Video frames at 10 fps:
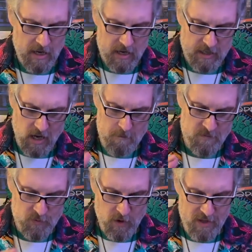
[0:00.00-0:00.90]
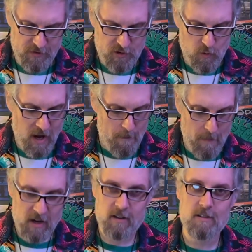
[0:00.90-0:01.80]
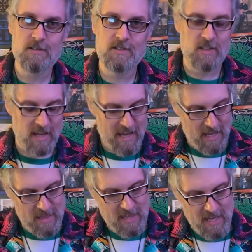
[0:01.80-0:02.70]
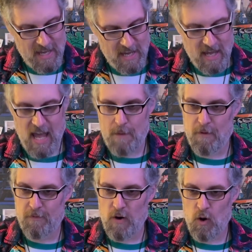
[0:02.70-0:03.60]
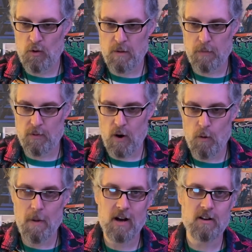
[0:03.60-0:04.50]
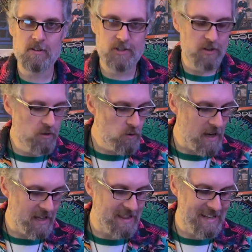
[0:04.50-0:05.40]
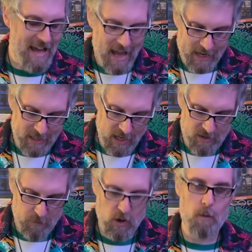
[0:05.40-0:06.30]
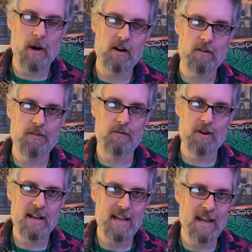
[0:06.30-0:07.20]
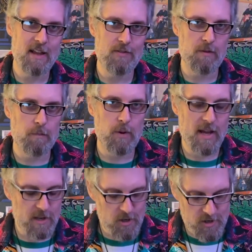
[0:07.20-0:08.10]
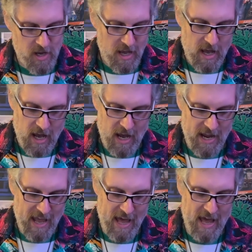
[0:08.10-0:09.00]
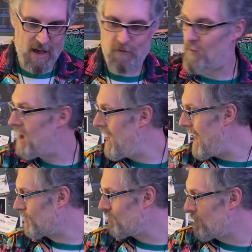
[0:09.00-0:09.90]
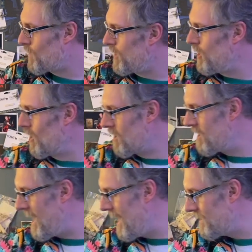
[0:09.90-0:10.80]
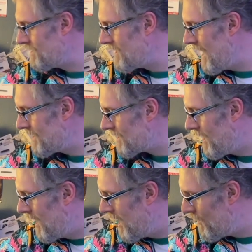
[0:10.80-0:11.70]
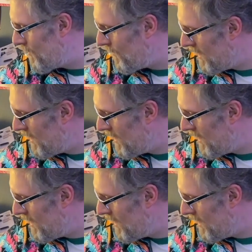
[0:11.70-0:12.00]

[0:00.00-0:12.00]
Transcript: Comes with two humbuckers, the Epiphone Pro Bucker 2 in the neck and the Pro Bucker 3 in the bridge. I have actually procured a set of